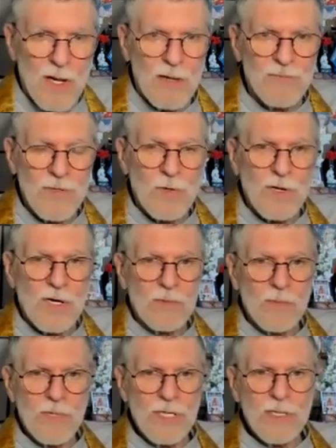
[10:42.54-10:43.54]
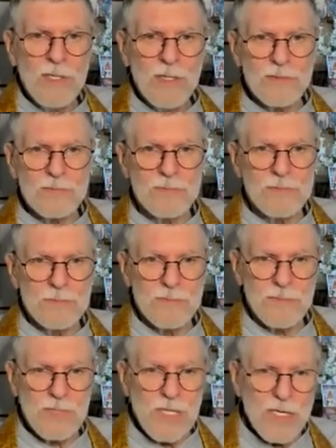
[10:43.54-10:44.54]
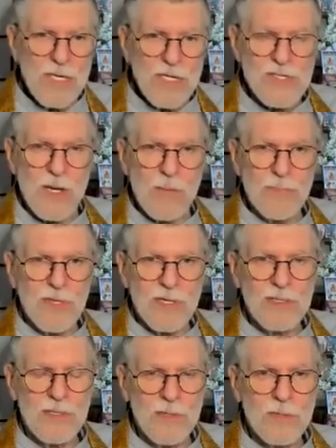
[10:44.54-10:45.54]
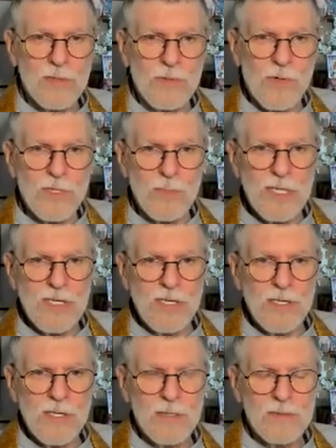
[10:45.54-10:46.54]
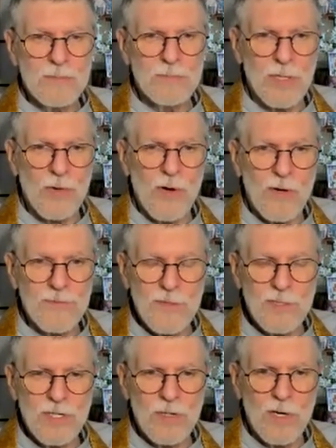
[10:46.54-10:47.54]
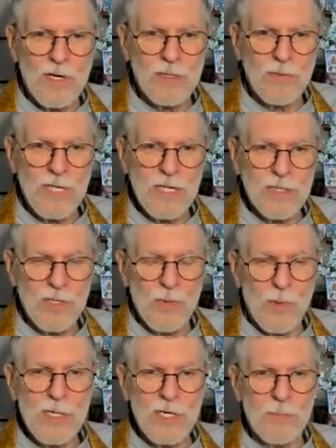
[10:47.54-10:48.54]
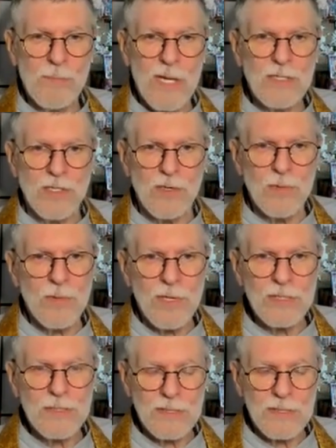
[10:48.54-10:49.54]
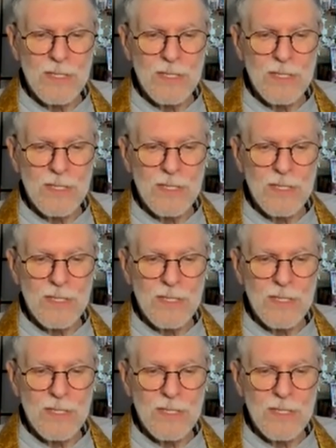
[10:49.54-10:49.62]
if you're hungry, you eat something, you're going to be better off than you're hungry and you eat a menu, right?